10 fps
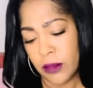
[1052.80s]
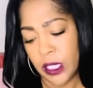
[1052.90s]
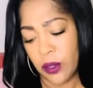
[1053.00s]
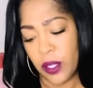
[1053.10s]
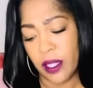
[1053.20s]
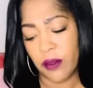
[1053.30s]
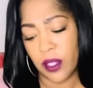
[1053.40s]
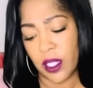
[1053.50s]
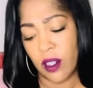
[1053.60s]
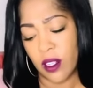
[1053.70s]
you can't
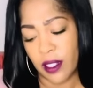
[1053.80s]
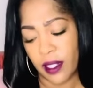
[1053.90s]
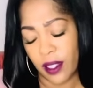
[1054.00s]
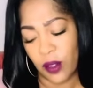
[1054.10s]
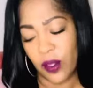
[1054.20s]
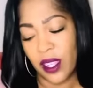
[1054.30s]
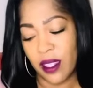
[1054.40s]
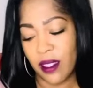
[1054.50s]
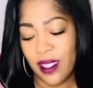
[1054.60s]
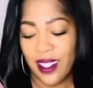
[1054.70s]
really call it. Like, you
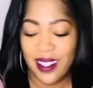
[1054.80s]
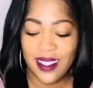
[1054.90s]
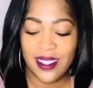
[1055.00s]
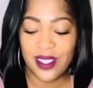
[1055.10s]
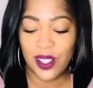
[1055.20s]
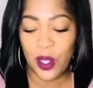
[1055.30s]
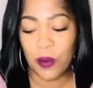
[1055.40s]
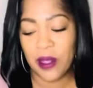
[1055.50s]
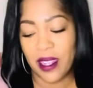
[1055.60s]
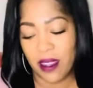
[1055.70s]
can't
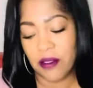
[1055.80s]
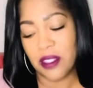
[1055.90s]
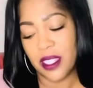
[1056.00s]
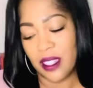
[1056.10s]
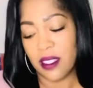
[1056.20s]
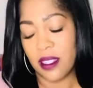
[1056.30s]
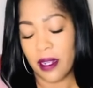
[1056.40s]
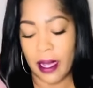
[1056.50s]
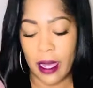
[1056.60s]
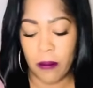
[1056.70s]
determine everything that's going
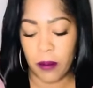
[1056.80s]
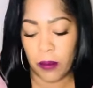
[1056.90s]
to happen.